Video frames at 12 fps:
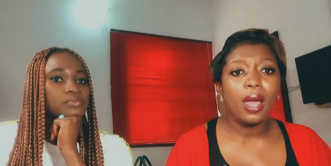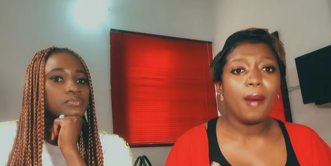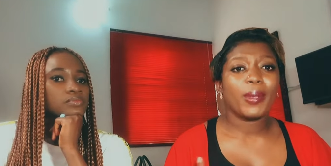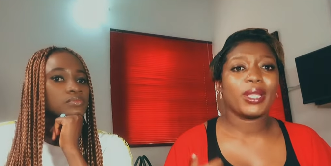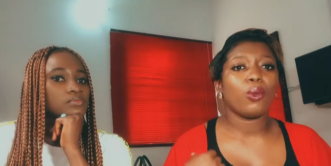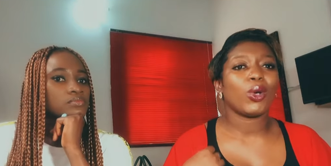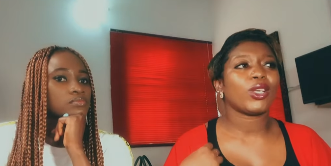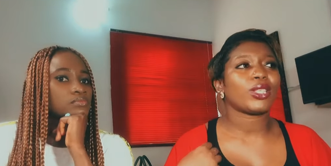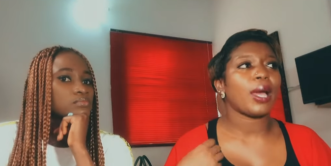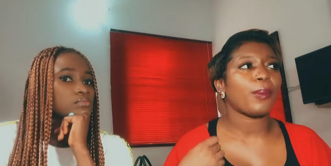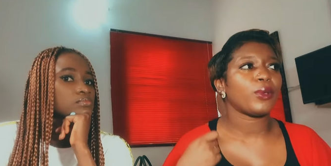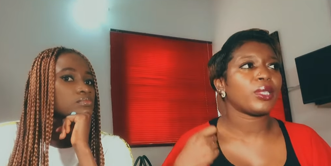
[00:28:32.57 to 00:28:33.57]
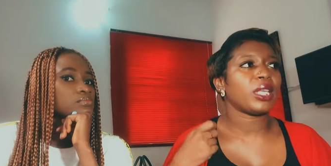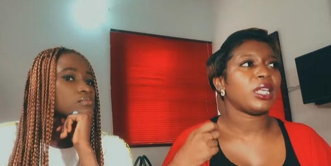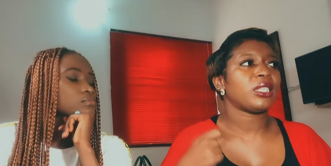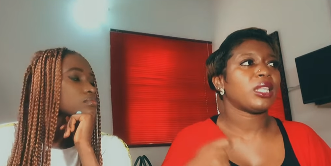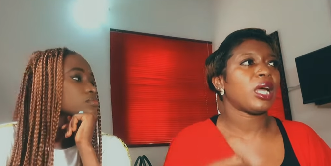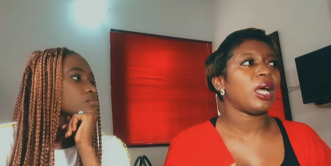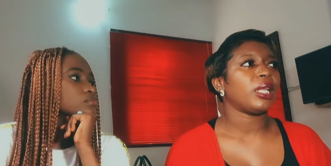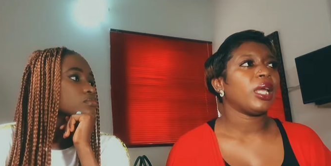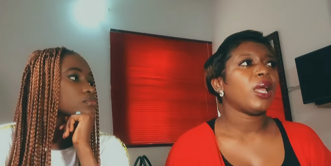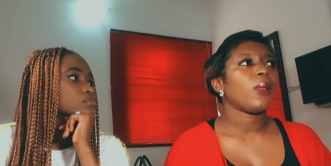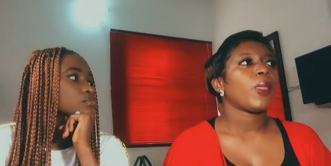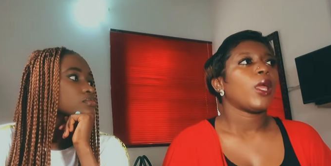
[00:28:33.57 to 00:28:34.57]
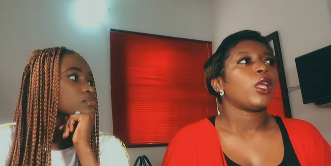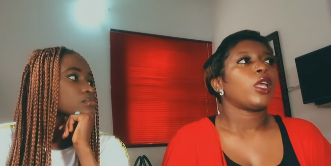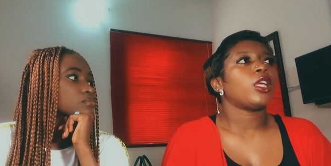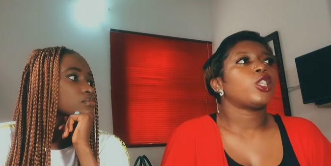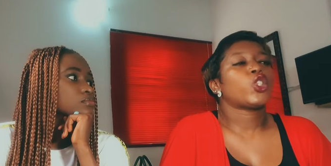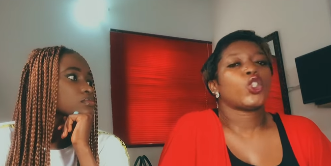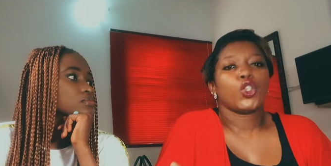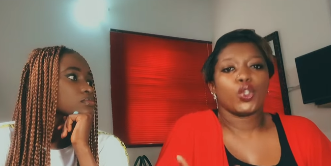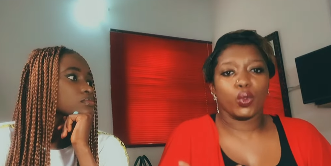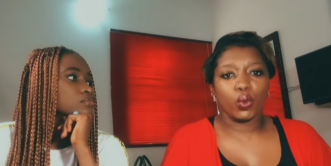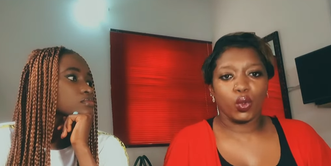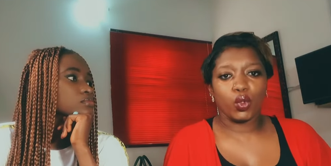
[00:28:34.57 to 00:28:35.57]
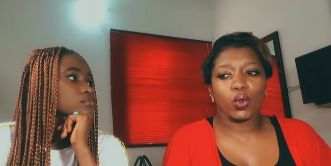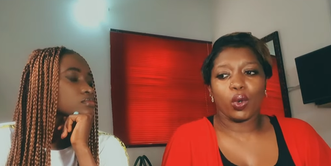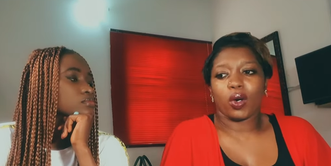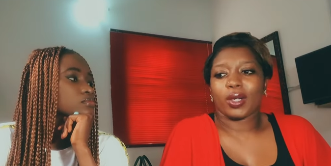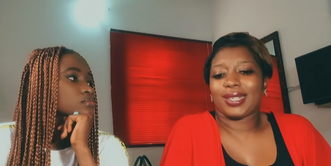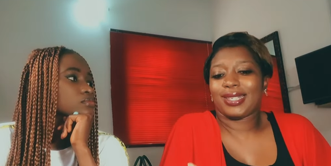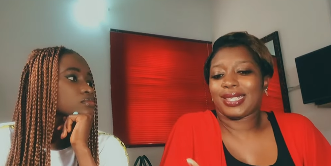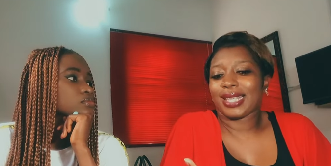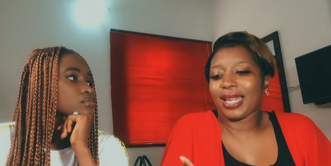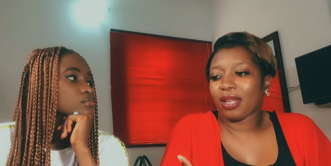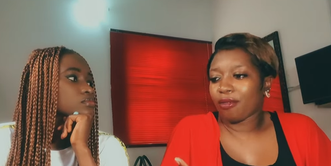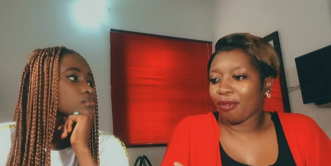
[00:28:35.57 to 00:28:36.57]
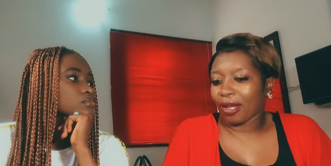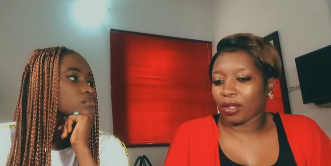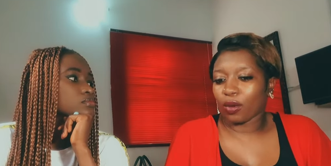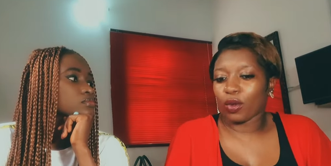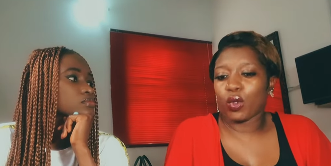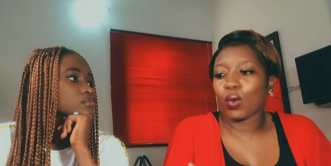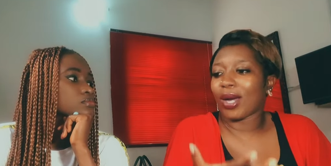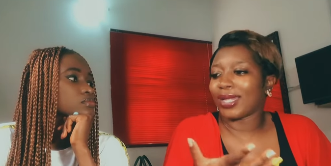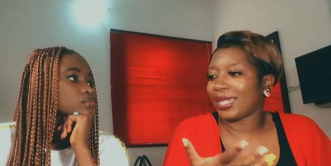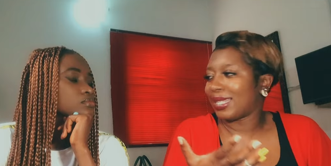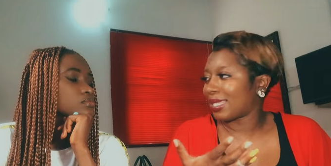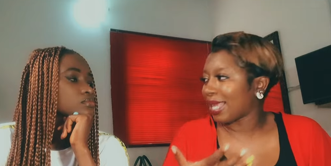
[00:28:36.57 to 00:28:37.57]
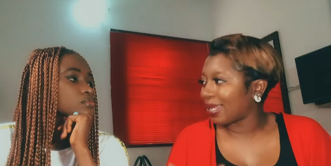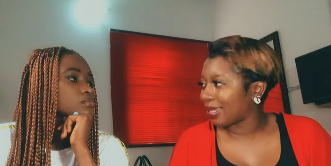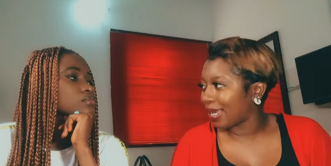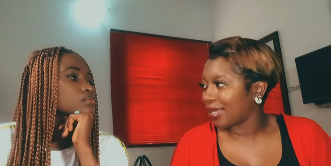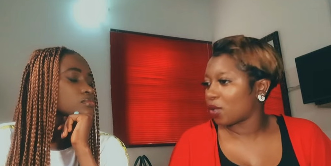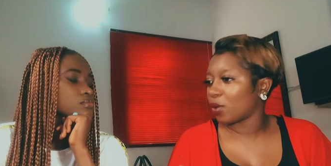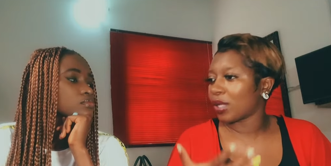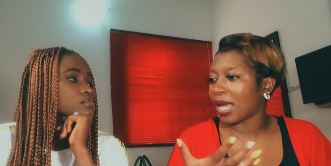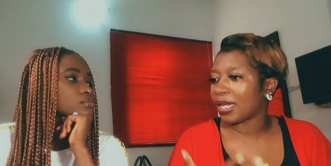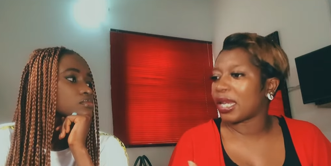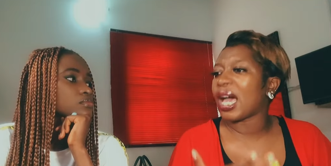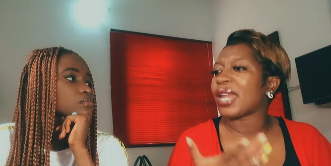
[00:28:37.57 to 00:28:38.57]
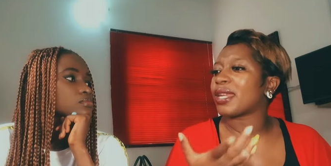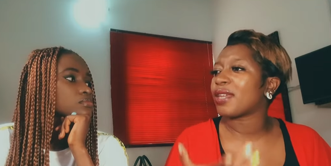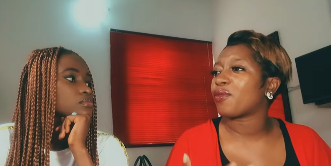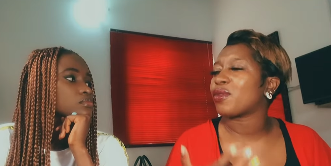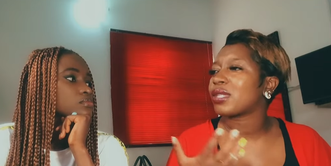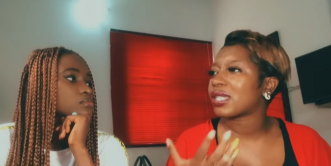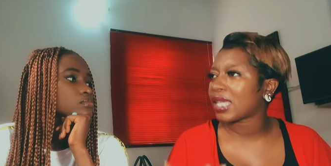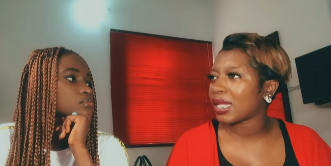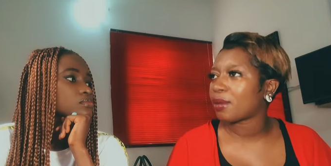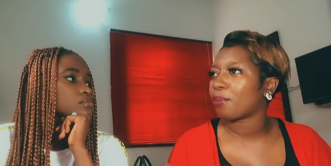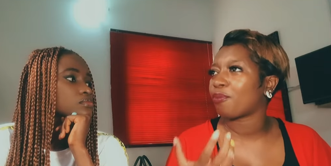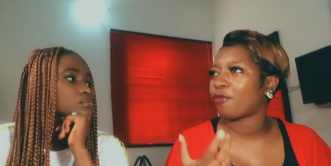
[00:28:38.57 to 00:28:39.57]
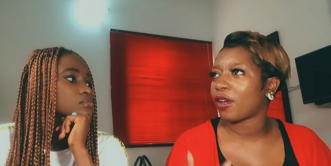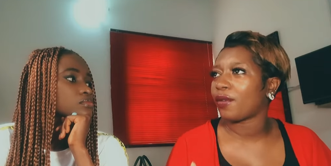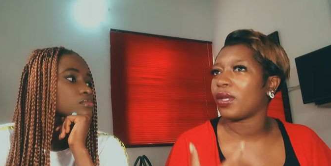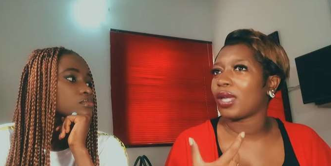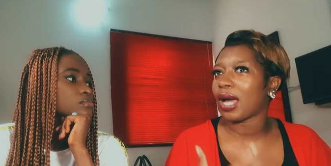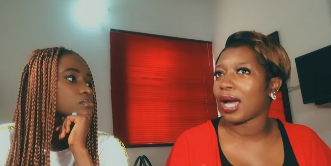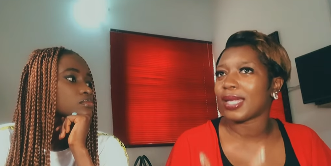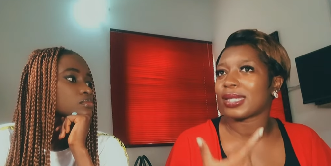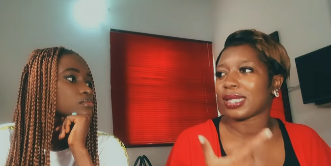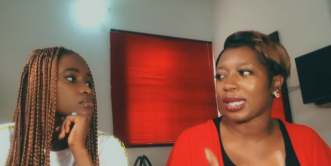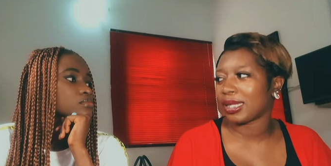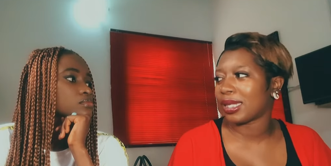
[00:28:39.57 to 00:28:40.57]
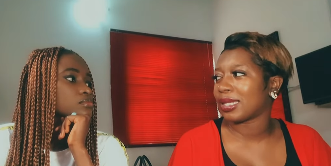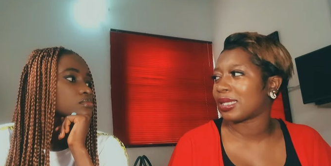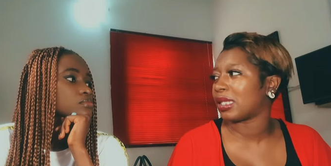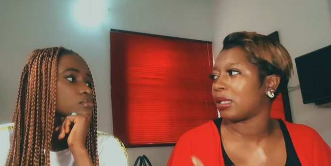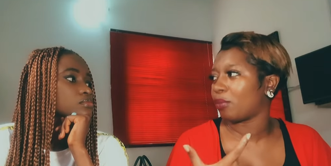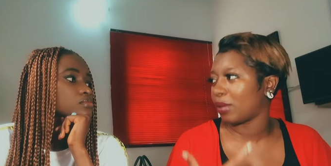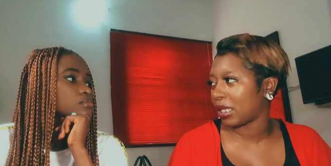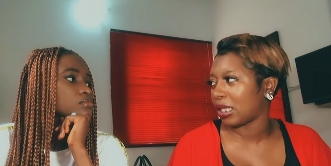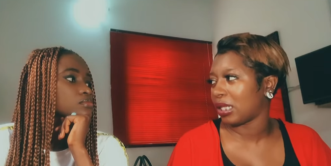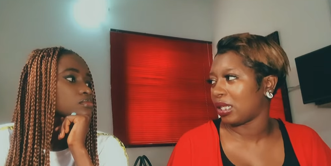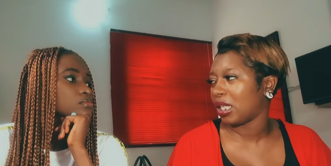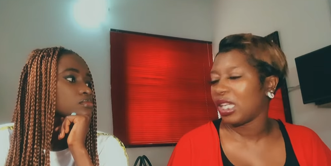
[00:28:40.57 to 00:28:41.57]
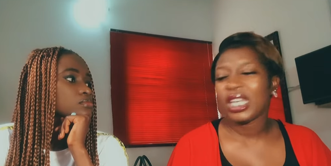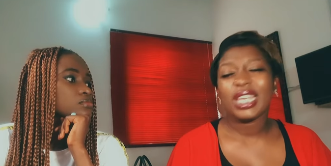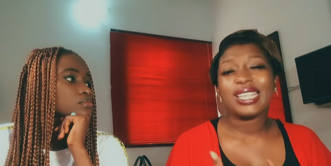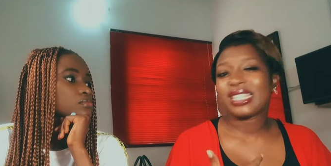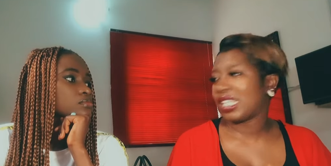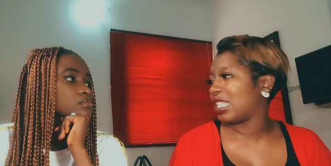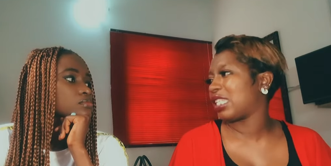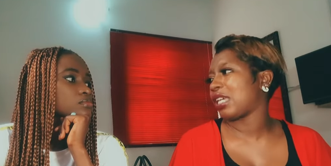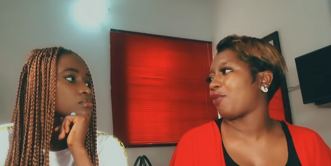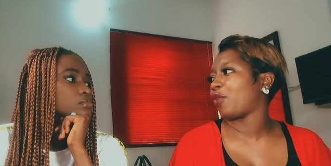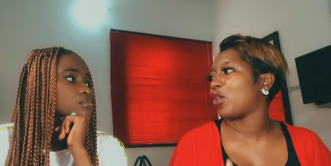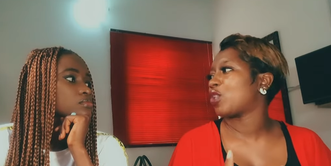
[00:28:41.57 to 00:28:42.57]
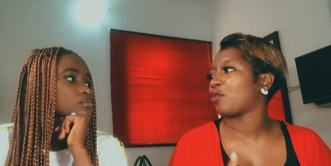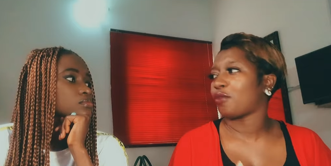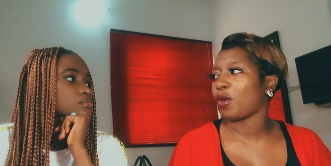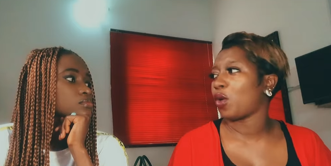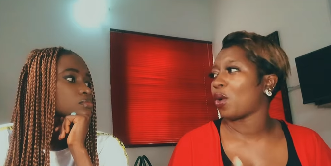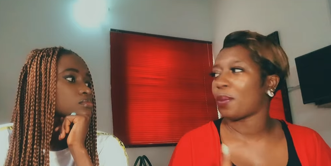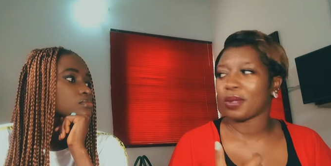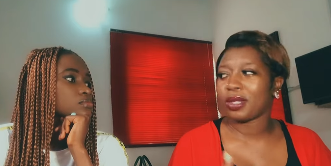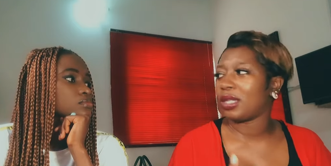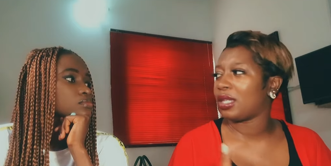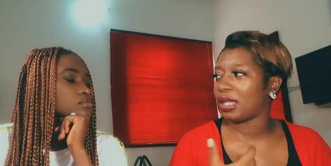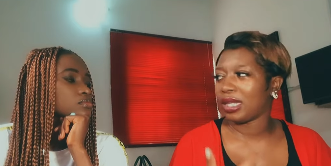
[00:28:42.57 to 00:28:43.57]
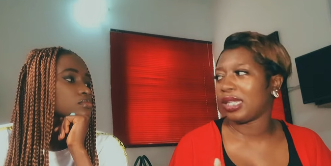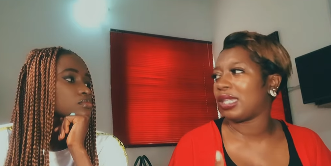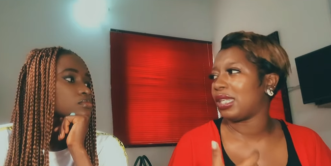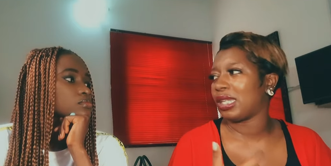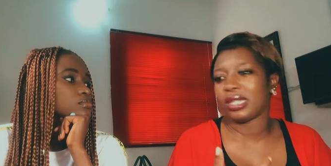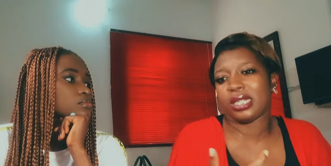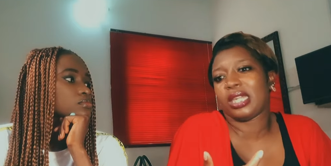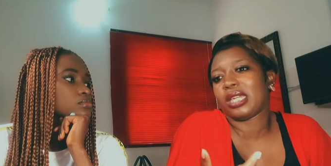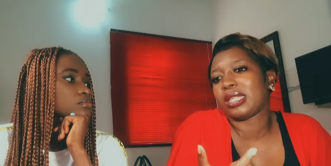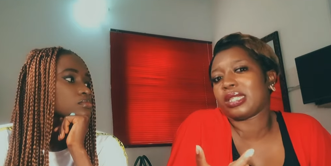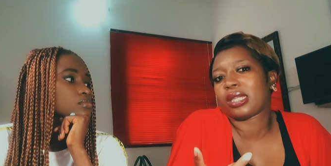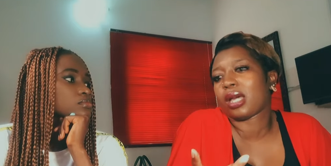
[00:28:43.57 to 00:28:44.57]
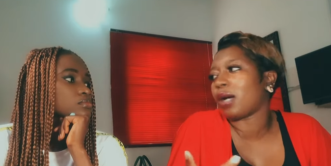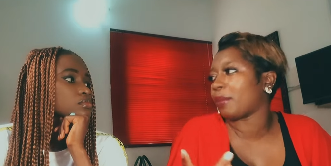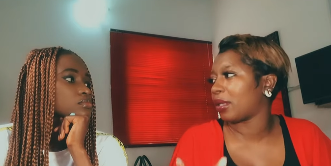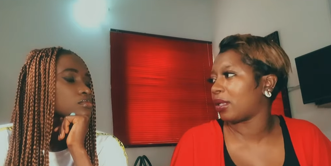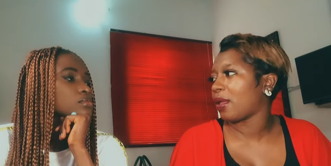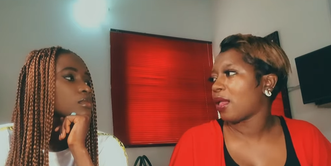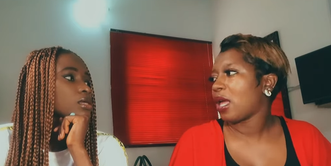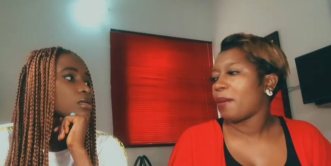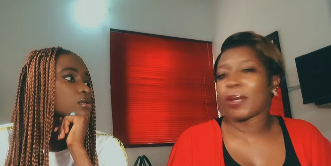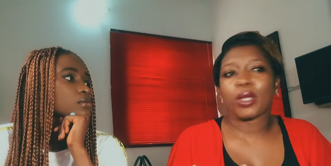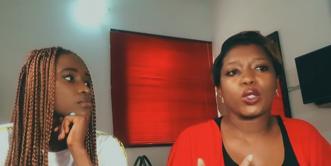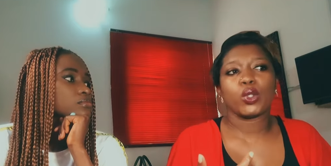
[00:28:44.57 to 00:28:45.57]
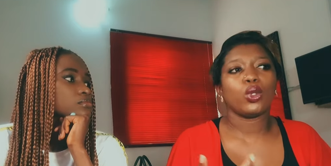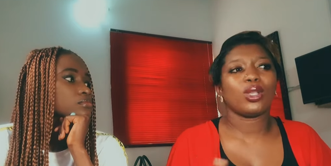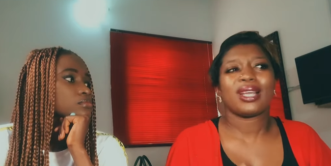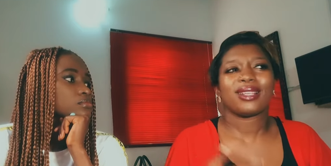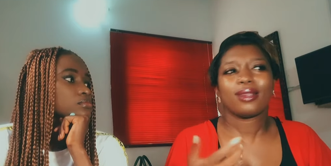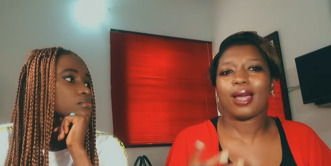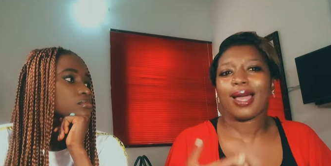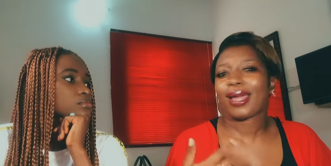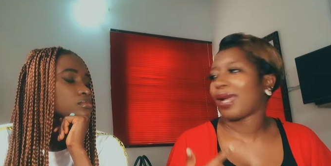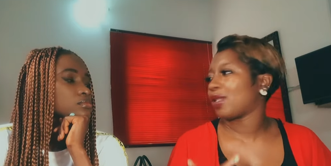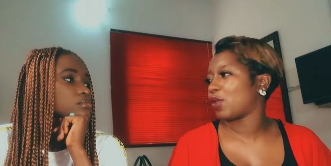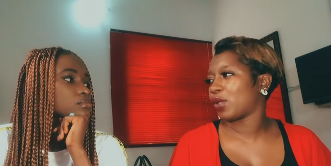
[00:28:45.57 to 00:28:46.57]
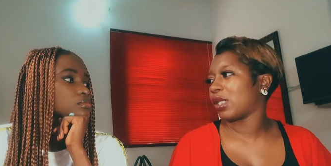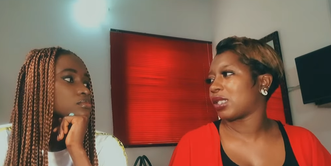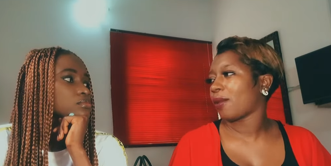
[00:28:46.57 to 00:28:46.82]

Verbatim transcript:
Speaker 1: but then what just happens is that it's you you are the deciding factor you are the standard you and and if you set very high standards in the beginning it's easier for you to follow up in the years coming yeah. because you know that now i can't do this